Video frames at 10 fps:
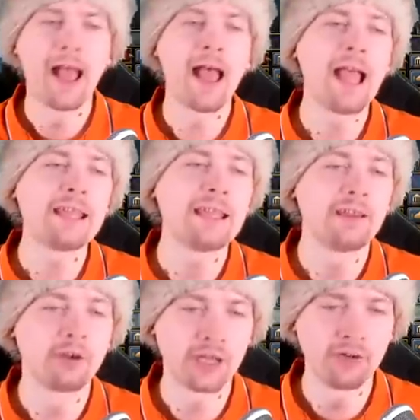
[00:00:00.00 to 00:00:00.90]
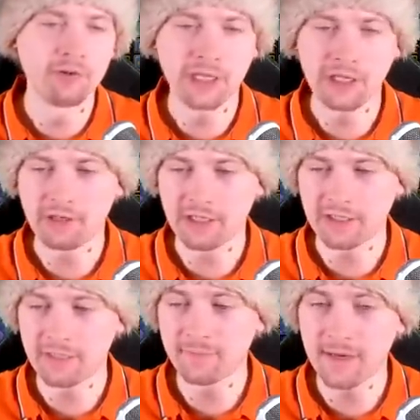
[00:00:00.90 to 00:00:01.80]
Ah, yeah, okay, okay, okay.
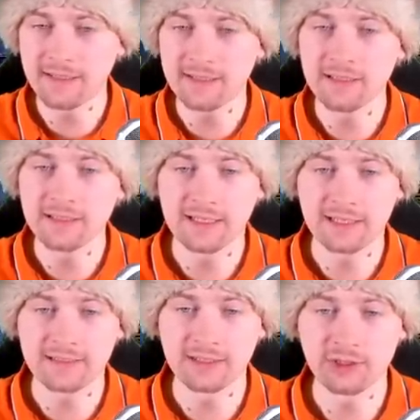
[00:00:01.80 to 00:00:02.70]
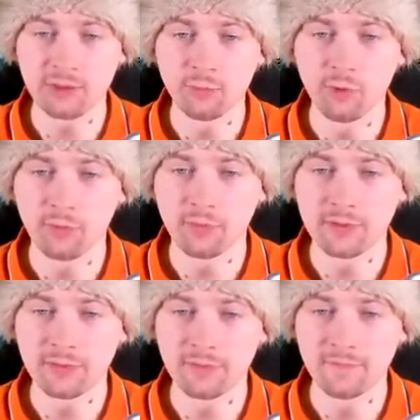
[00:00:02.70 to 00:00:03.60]
They are fighting the succession war
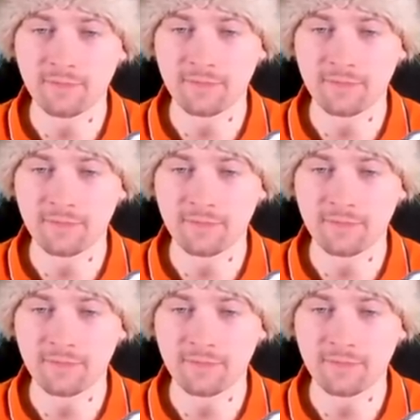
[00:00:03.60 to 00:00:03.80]
between